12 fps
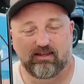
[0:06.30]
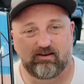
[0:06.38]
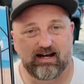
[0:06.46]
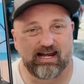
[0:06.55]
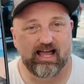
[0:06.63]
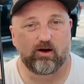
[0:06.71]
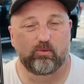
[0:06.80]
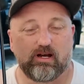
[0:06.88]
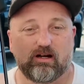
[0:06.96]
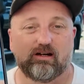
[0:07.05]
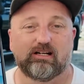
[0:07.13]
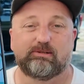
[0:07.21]
than right now.
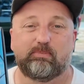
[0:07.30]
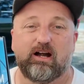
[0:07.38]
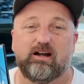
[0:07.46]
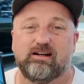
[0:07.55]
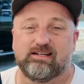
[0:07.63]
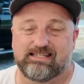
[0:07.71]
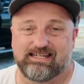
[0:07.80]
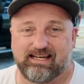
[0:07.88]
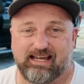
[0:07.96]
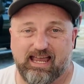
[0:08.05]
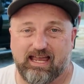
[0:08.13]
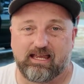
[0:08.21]
We are
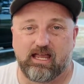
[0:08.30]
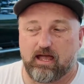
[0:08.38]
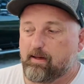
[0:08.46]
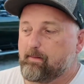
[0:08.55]
experiencing a